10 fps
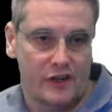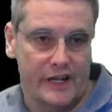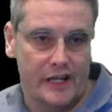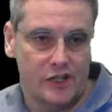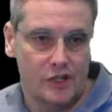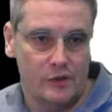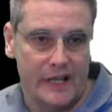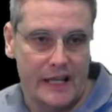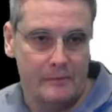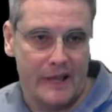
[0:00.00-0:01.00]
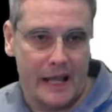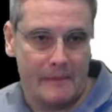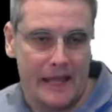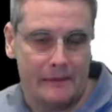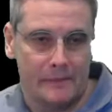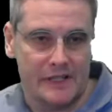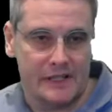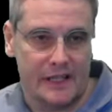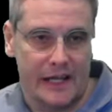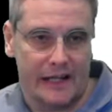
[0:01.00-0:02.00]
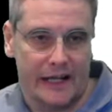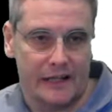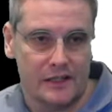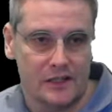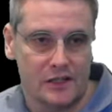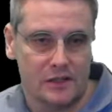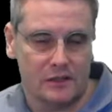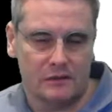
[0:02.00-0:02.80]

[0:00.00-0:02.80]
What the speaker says: issue, EBMM is the enhanced